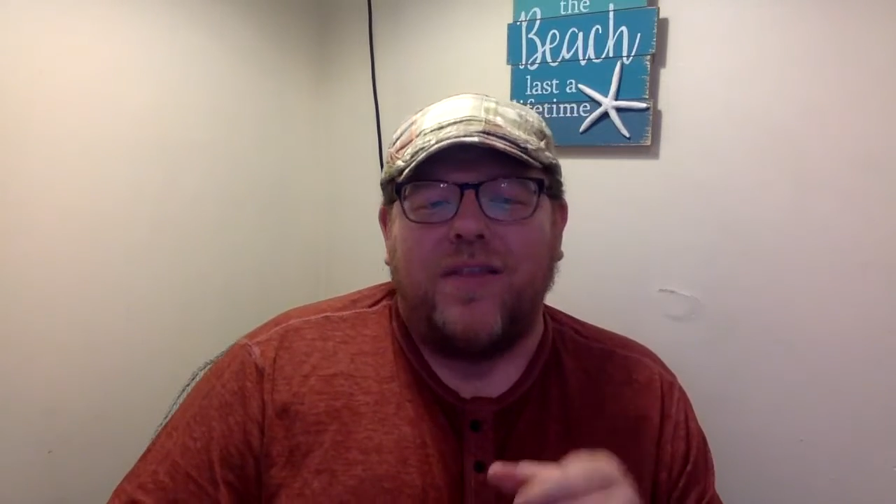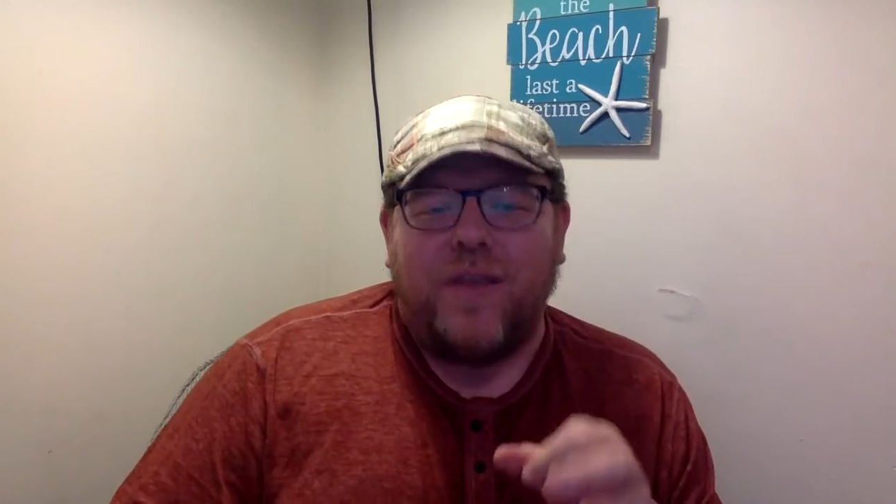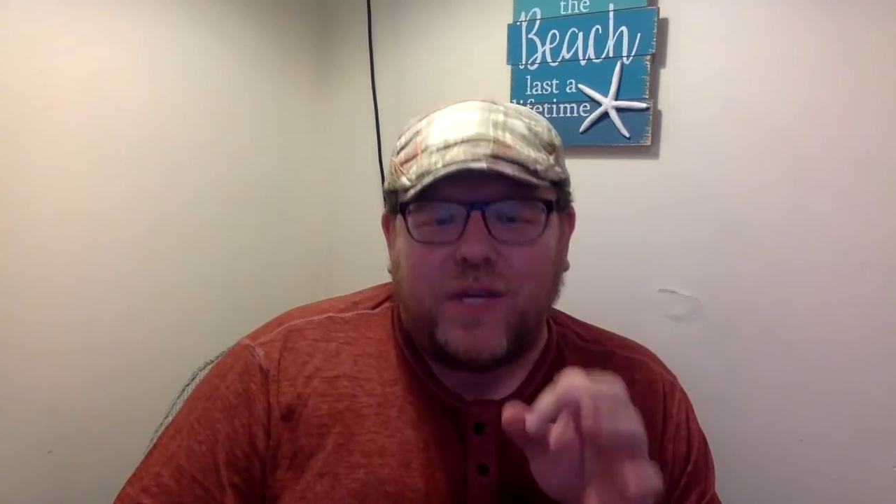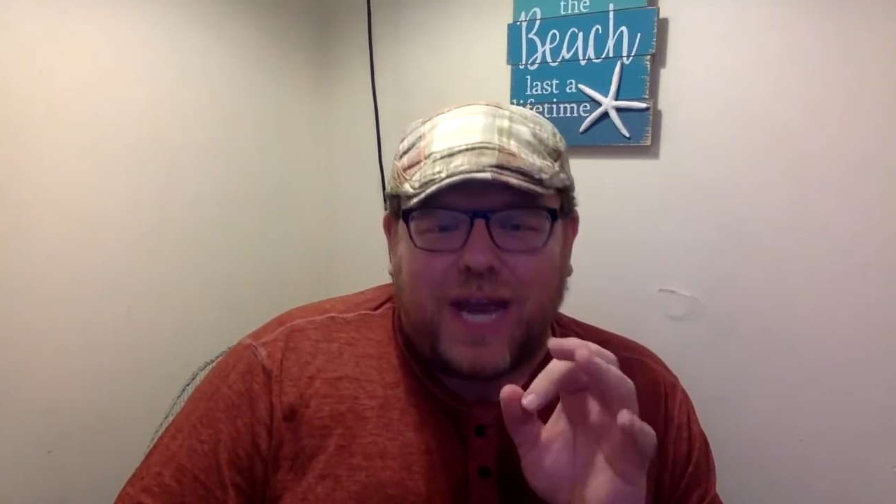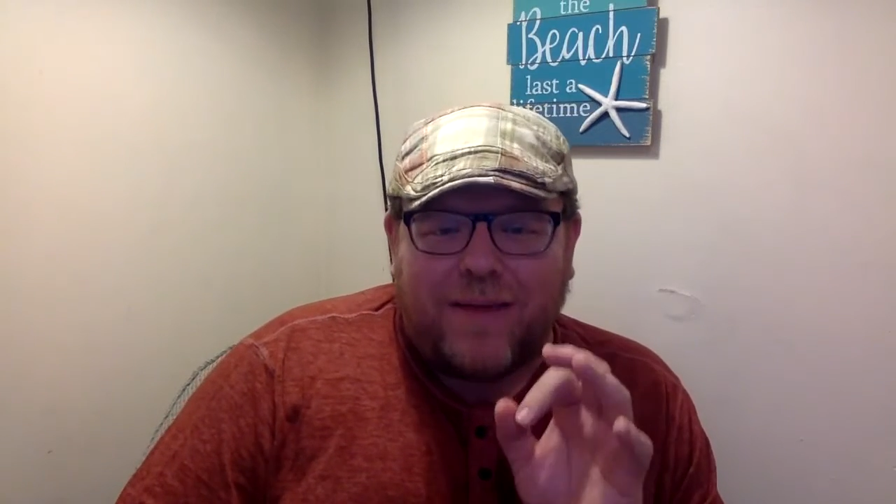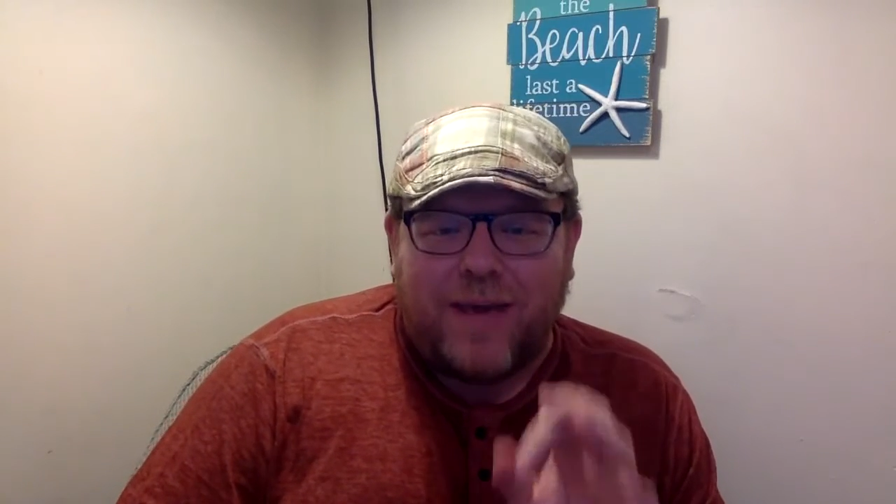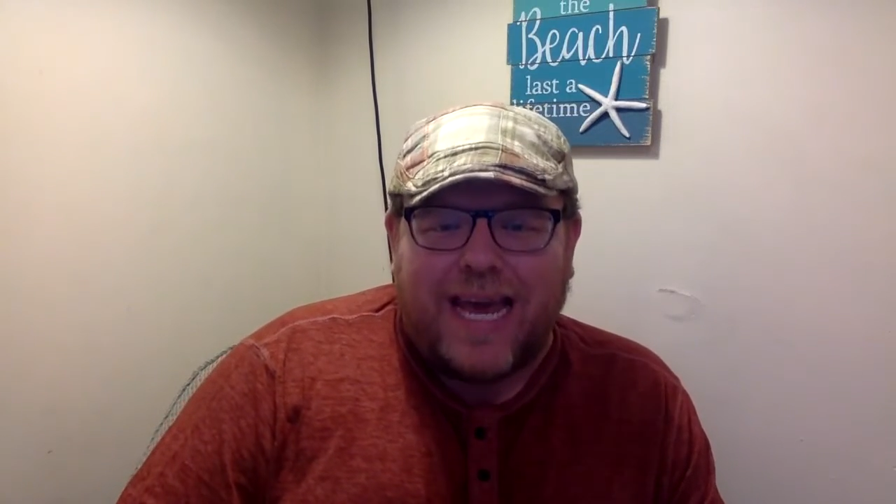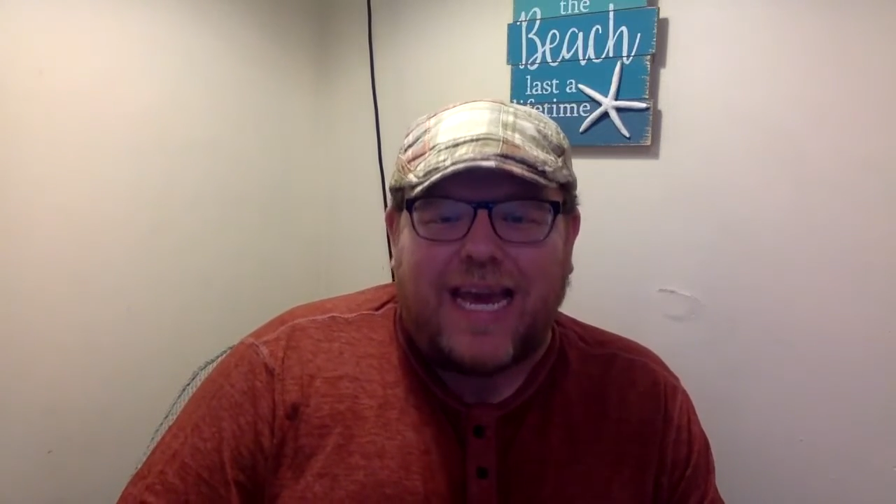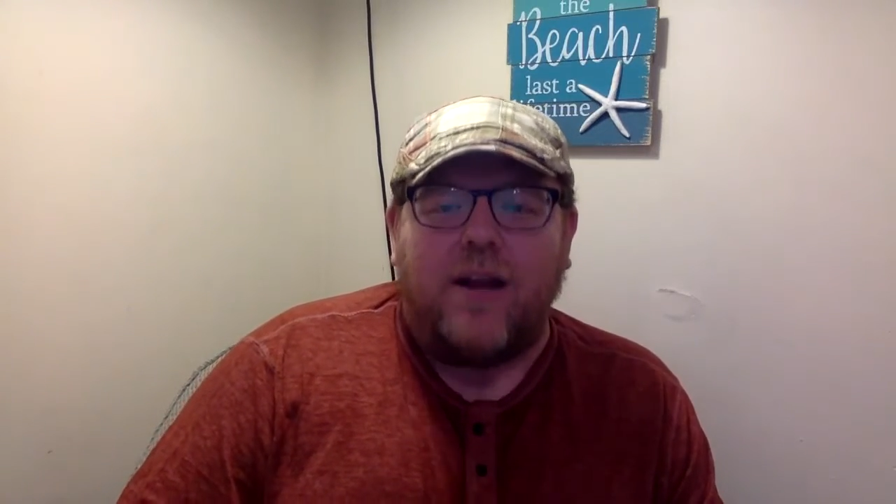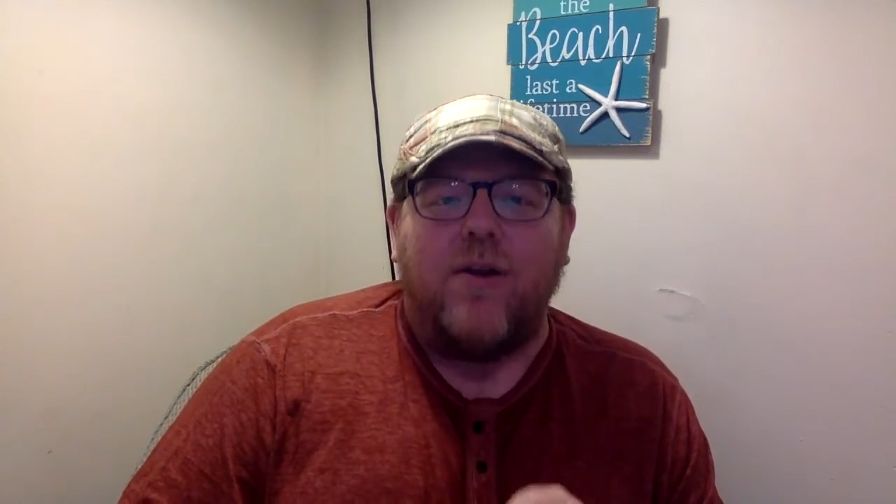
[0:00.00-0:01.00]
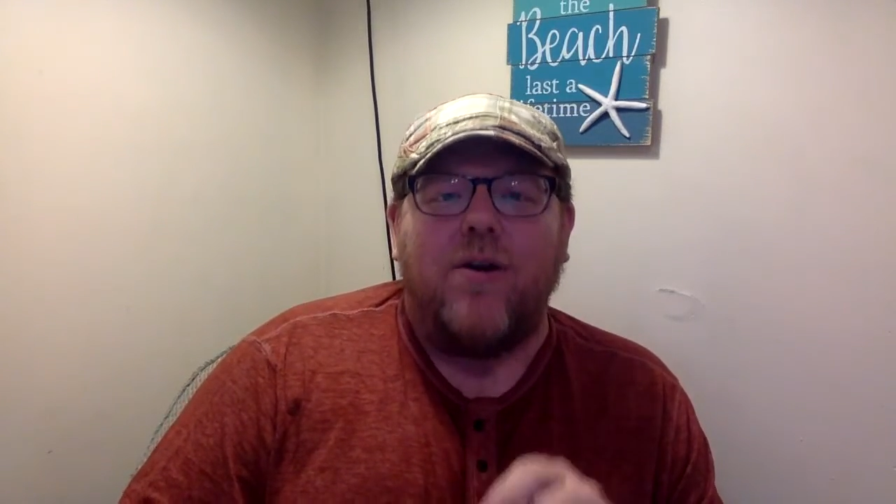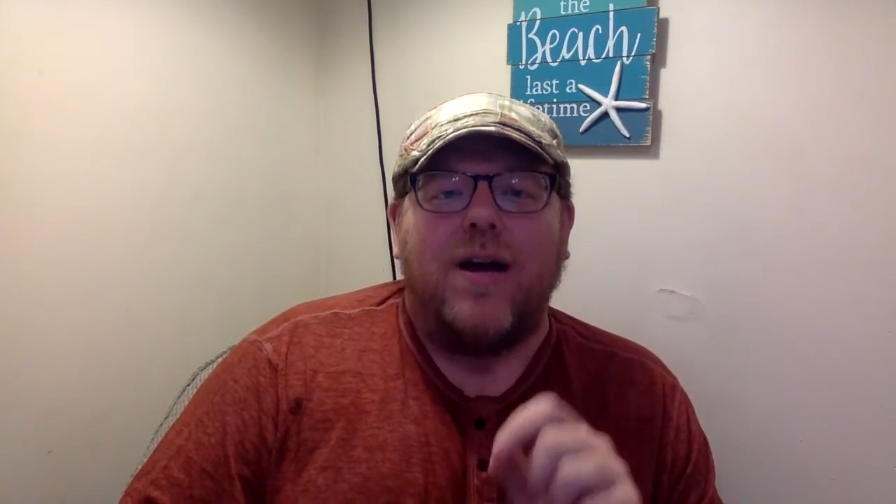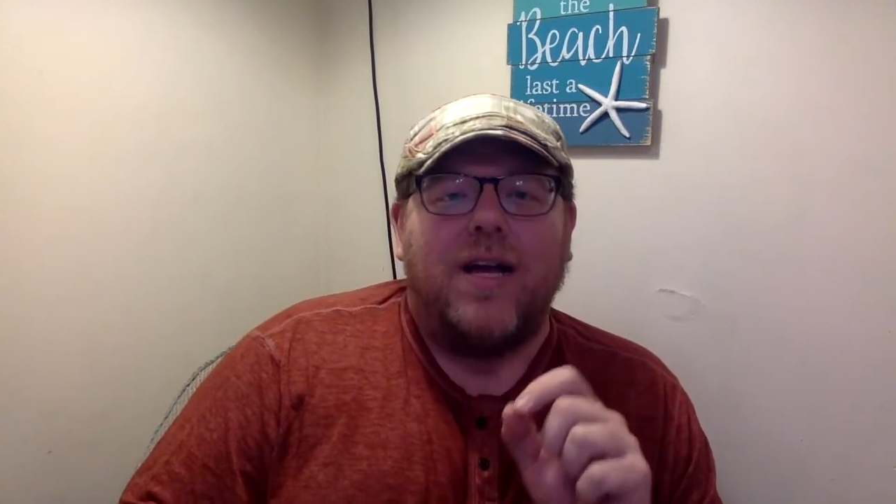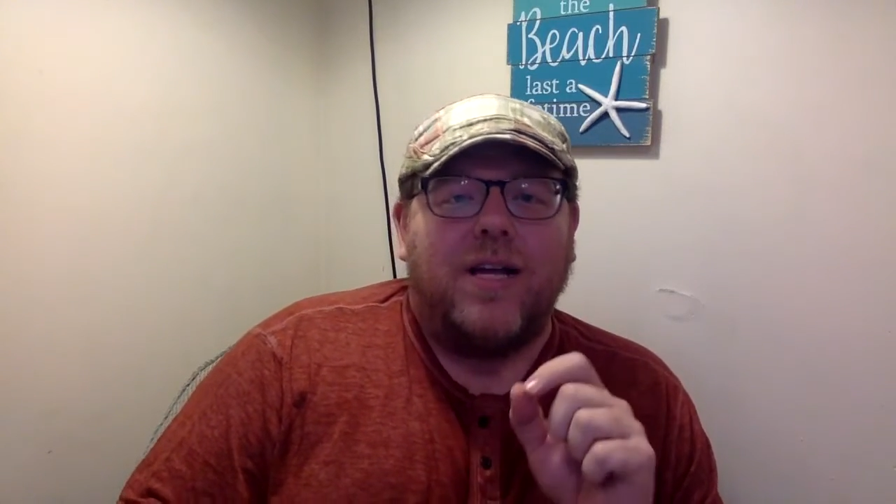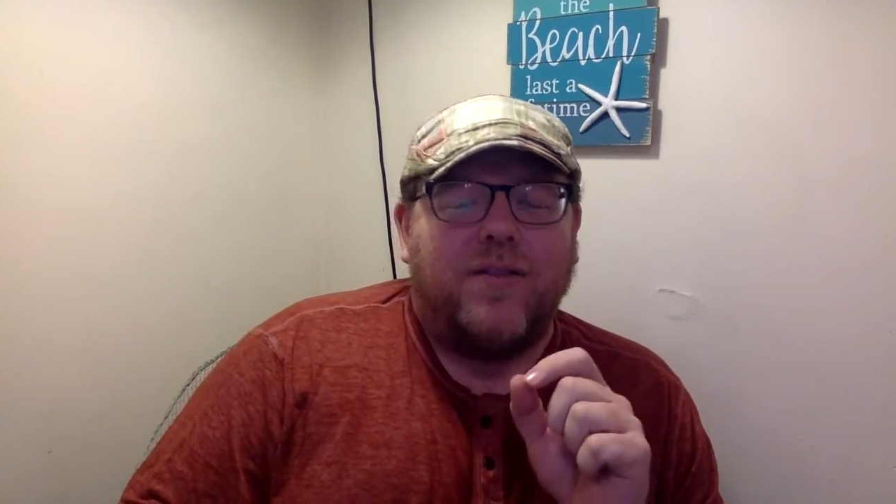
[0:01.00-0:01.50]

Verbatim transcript: the same healer,